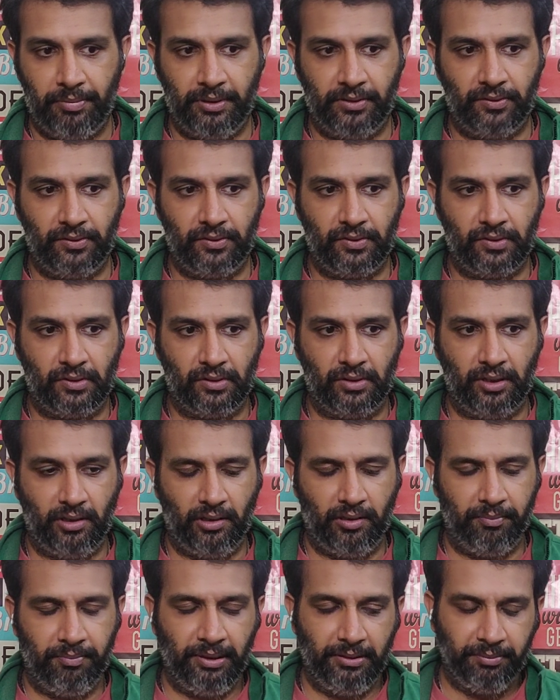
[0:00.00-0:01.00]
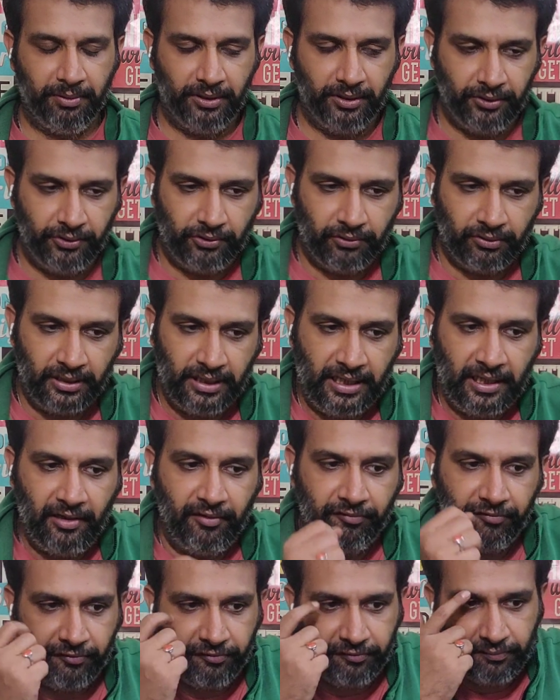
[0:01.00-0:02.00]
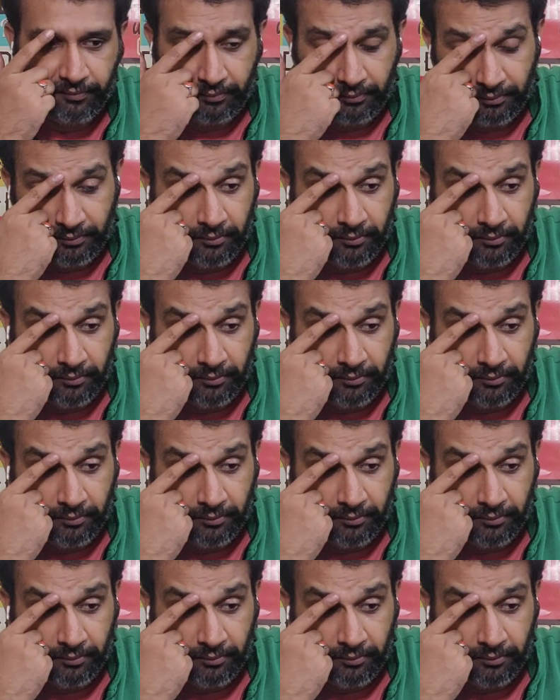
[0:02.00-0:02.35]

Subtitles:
Because there are people in your life,